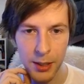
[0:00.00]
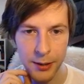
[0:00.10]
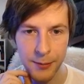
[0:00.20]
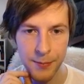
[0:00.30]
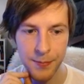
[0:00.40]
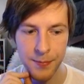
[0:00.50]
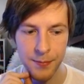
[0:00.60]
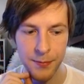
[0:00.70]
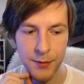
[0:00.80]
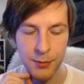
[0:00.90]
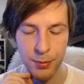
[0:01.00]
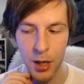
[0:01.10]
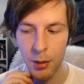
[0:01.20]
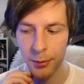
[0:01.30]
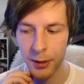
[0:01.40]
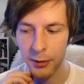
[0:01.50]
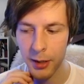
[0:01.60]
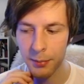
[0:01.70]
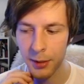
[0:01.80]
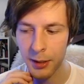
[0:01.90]
it's probably the
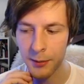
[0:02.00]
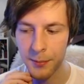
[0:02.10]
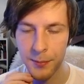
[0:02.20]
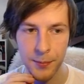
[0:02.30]
right play.